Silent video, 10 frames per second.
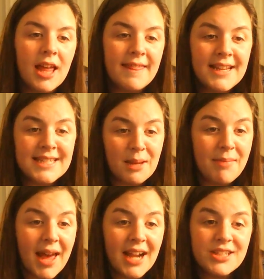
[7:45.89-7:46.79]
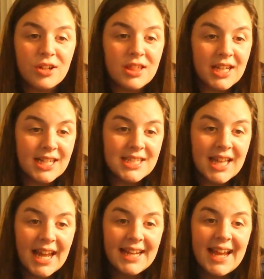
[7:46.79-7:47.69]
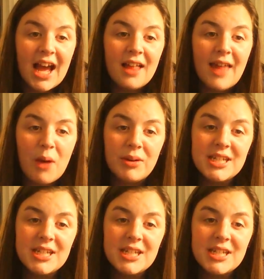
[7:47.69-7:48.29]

These impacts are things like allowing